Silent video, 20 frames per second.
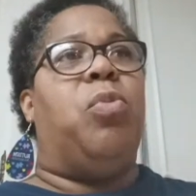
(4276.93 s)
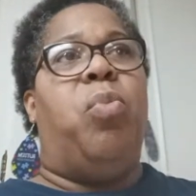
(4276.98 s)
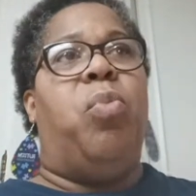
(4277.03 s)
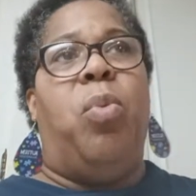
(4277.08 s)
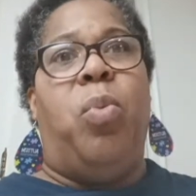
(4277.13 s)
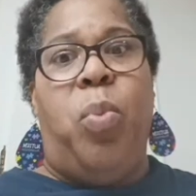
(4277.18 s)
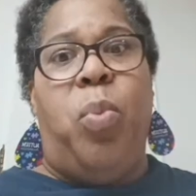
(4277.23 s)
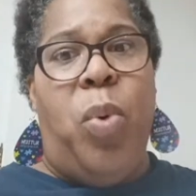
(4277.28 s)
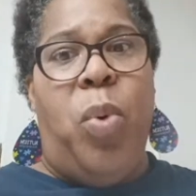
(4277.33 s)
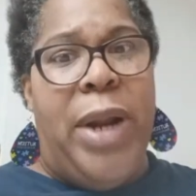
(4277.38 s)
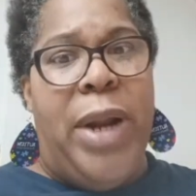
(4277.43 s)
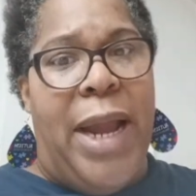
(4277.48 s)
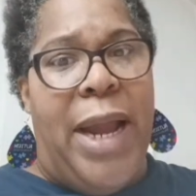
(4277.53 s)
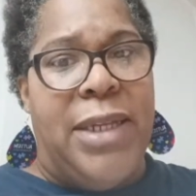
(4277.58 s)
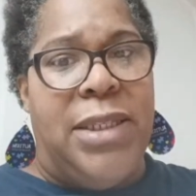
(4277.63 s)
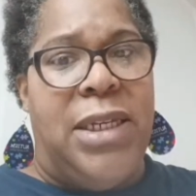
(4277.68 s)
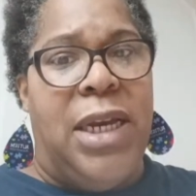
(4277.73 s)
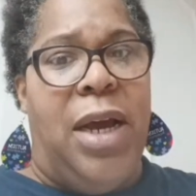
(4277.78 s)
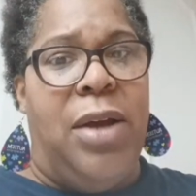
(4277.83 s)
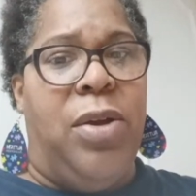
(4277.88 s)
when I
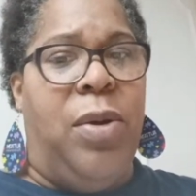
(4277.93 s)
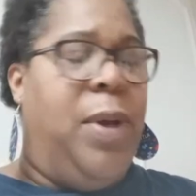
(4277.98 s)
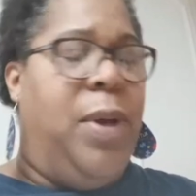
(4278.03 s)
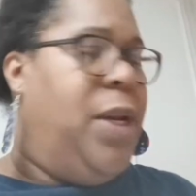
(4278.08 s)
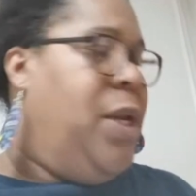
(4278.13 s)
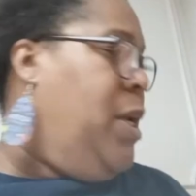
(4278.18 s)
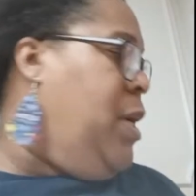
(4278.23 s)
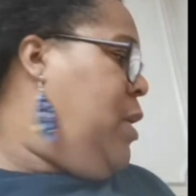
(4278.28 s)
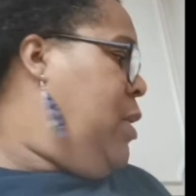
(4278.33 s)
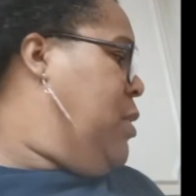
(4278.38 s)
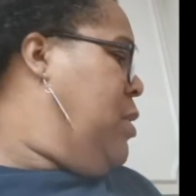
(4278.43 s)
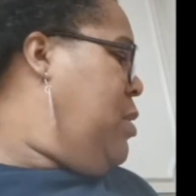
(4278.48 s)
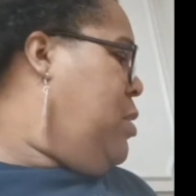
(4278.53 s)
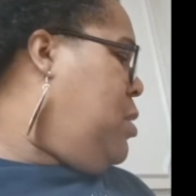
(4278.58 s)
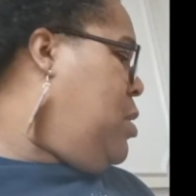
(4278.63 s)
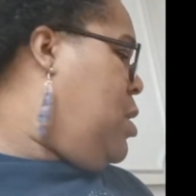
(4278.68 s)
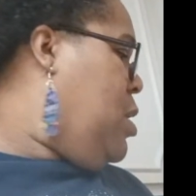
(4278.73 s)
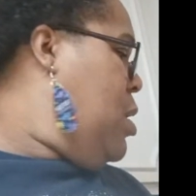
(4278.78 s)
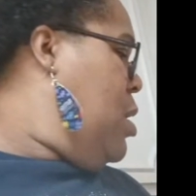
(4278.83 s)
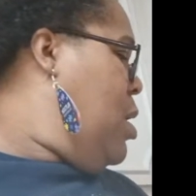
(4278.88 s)
tell you it is,
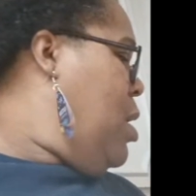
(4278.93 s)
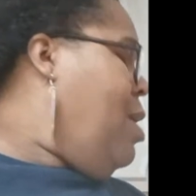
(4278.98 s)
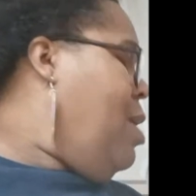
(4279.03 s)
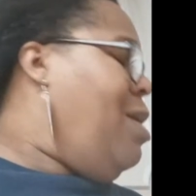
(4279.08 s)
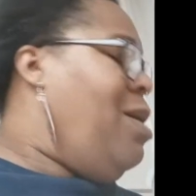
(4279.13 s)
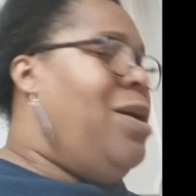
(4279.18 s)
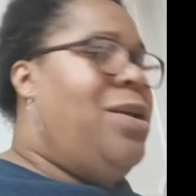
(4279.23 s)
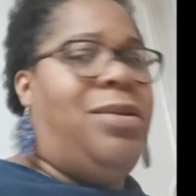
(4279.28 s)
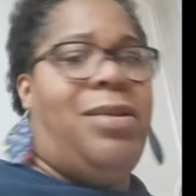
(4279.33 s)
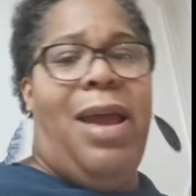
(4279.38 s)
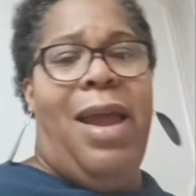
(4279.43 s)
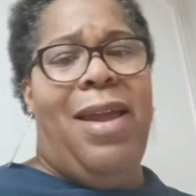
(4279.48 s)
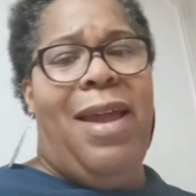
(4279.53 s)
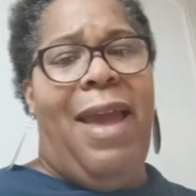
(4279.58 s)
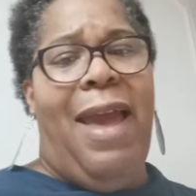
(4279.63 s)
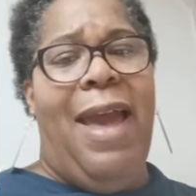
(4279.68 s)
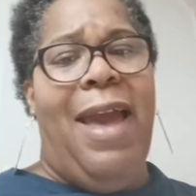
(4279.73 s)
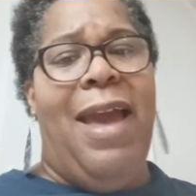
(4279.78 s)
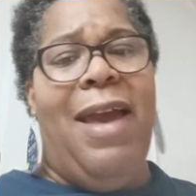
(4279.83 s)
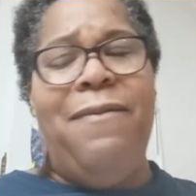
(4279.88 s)
they
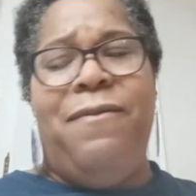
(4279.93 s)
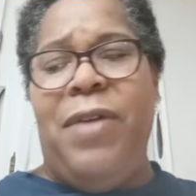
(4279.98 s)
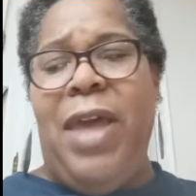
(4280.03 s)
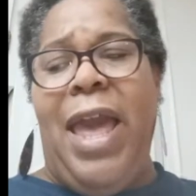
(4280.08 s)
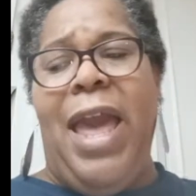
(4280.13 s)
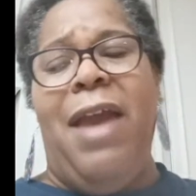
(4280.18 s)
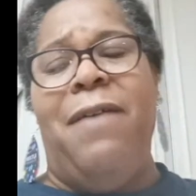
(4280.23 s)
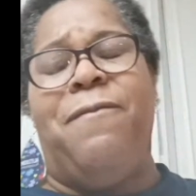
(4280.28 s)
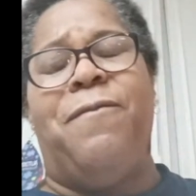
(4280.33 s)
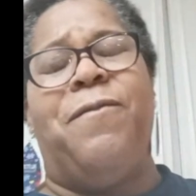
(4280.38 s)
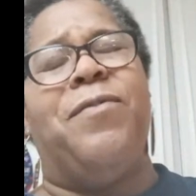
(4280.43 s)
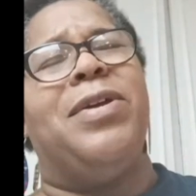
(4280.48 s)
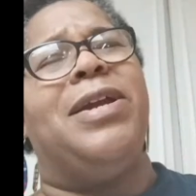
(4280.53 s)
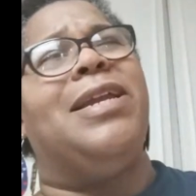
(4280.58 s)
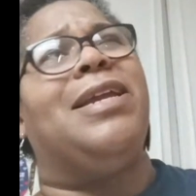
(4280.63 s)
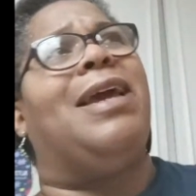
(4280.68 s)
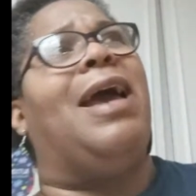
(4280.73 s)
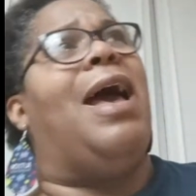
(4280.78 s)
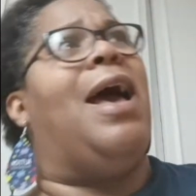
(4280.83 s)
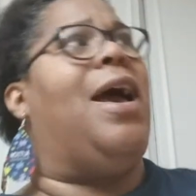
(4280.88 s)
have
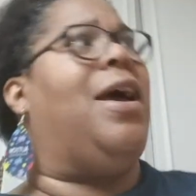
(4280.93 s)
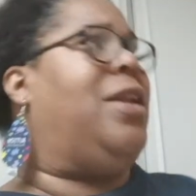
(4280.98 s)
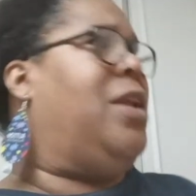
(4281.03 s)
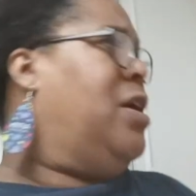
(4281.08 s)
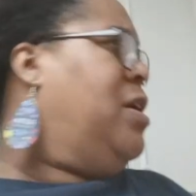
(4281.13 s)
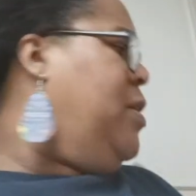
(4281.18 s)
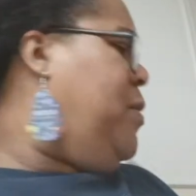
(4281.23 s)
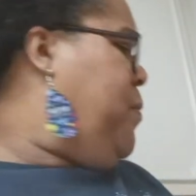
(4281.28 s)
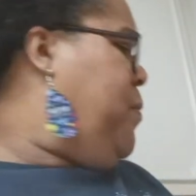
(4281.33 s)
every kind of